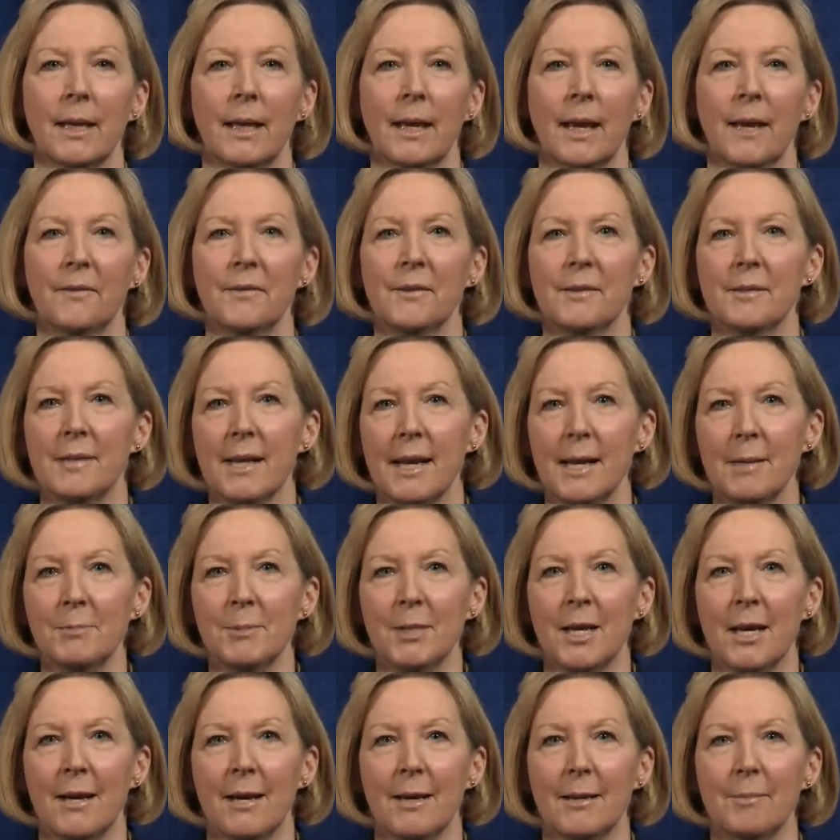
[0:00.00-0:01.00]
At the same
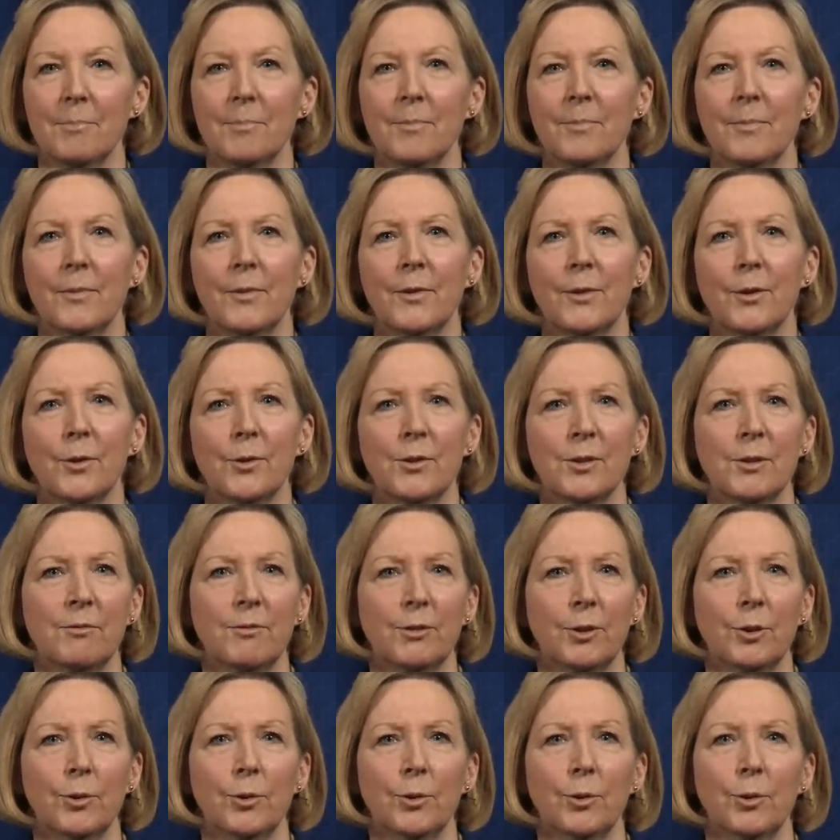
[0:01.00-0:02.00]
time, those of
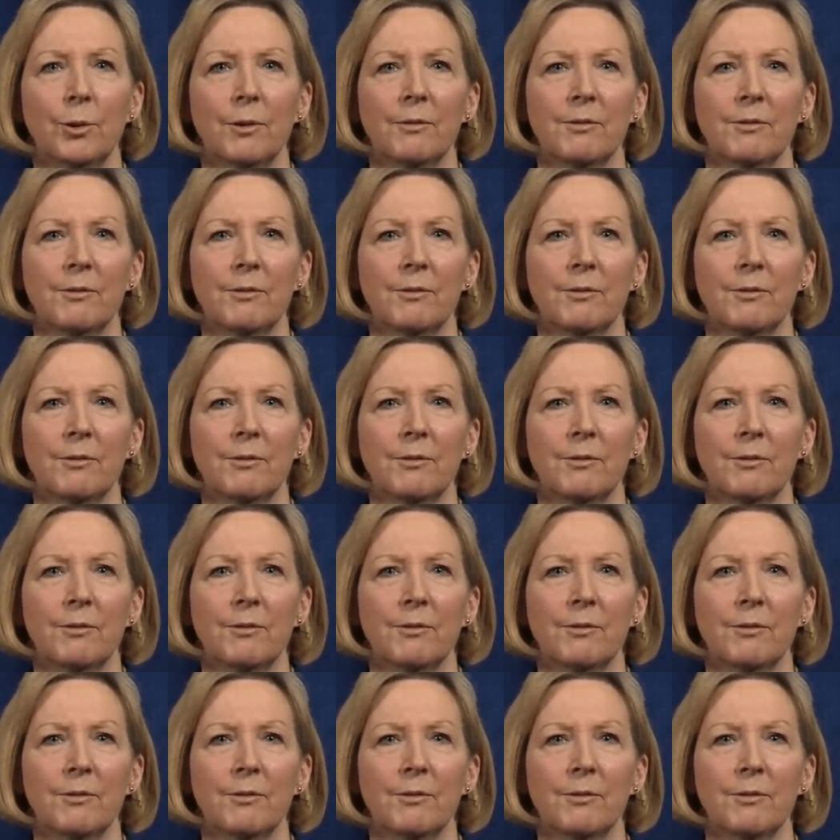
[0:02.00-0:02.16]
you who